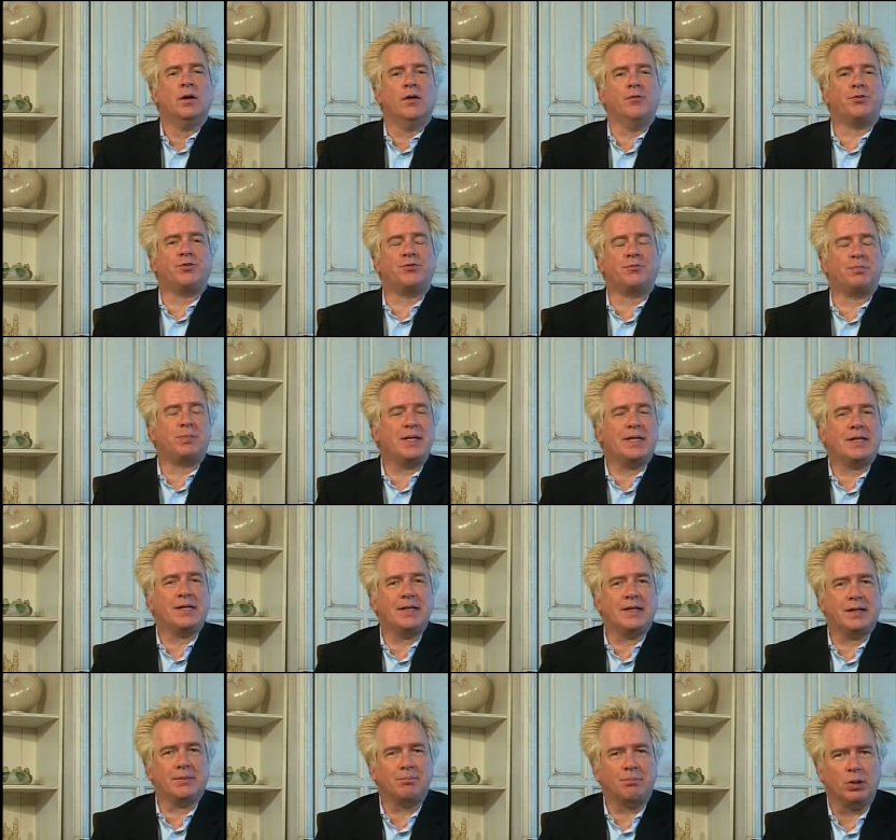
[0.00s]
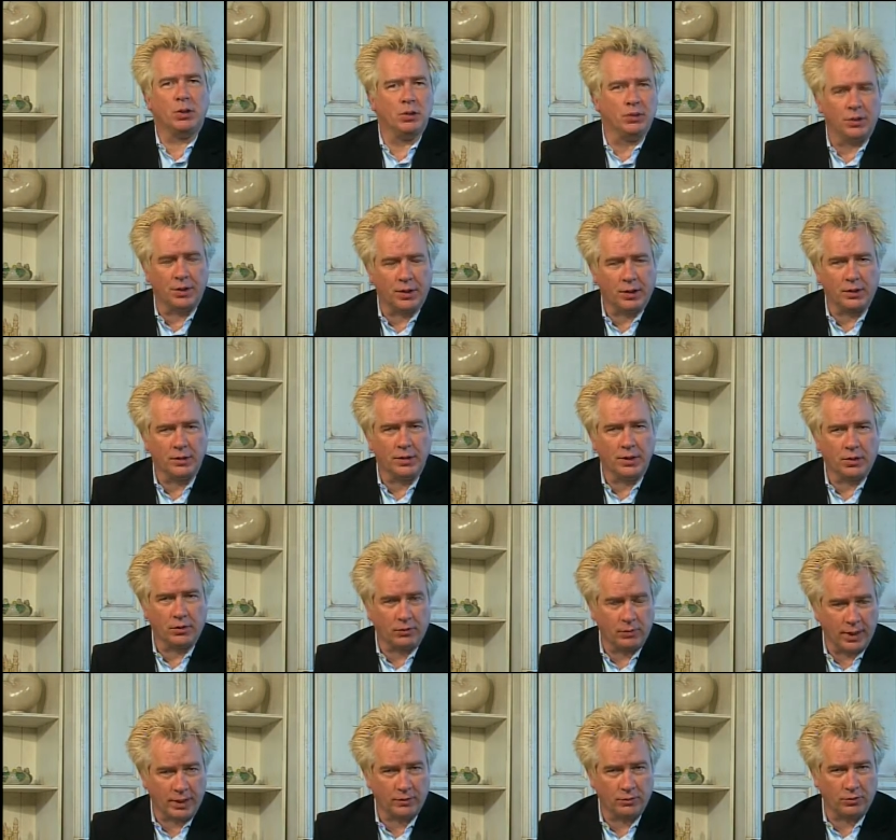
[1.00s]
of speaking in politically
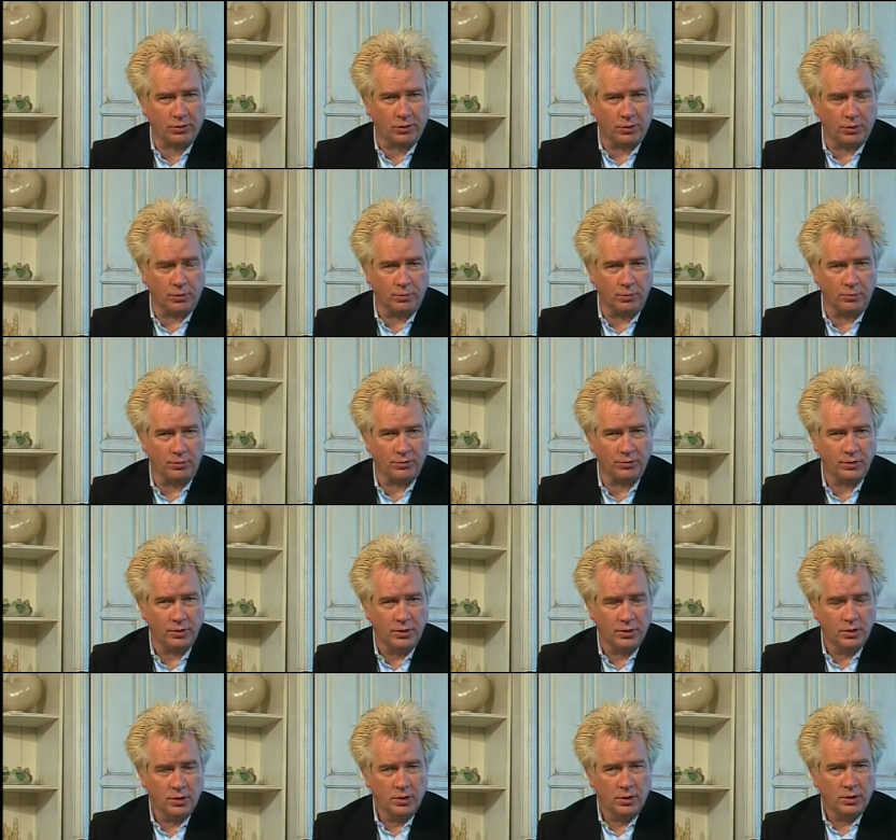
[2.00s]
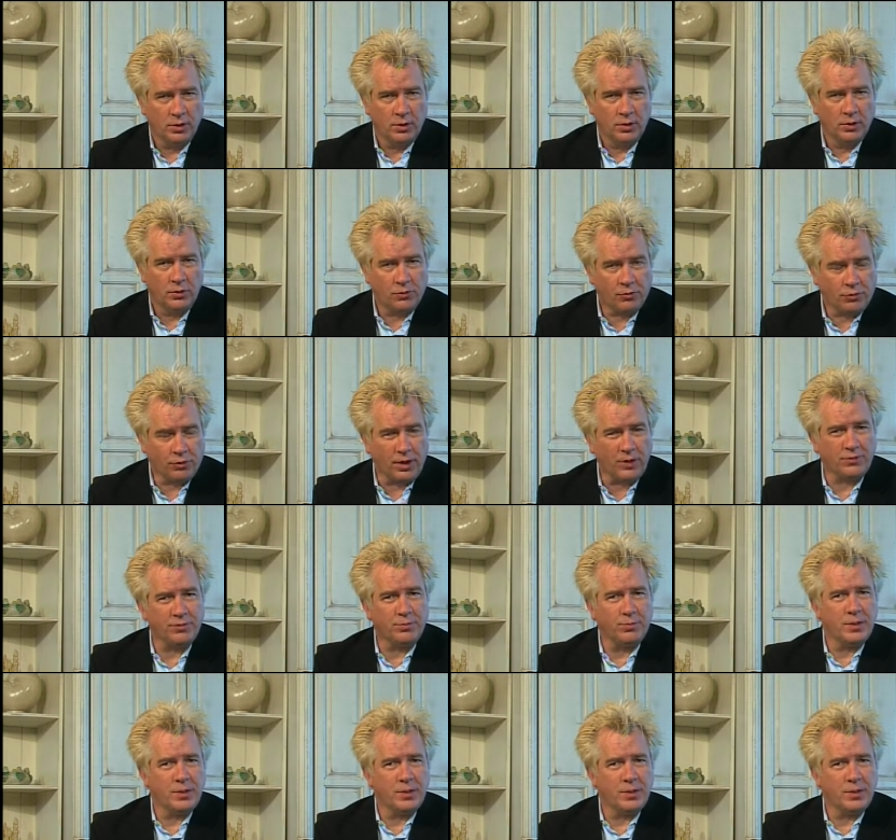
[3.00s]
correct terms. Trust